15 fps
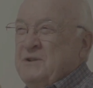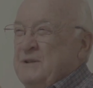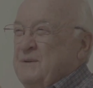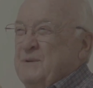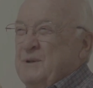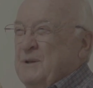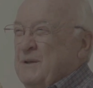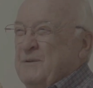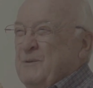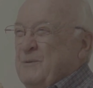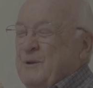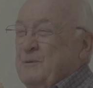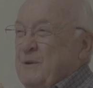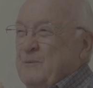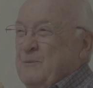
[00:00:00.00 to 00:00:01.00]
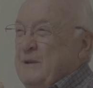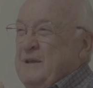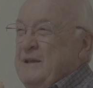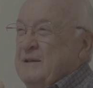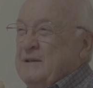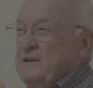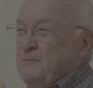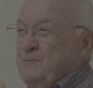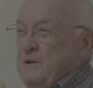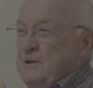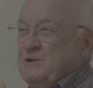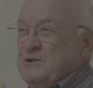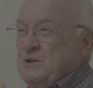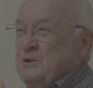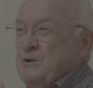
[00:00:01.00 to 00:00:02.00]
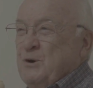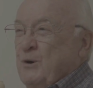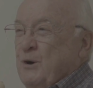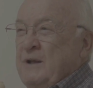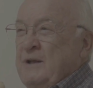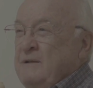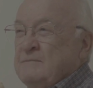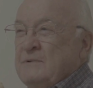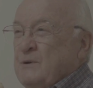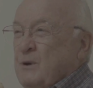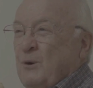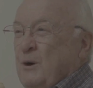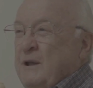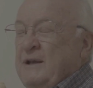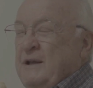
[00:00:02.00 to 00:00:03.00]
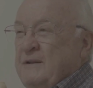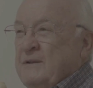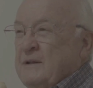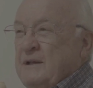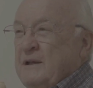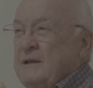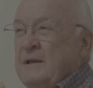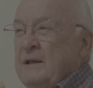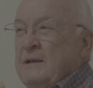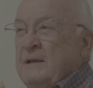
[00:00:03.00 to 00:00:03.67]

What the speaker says: it, the defense attorney or anything.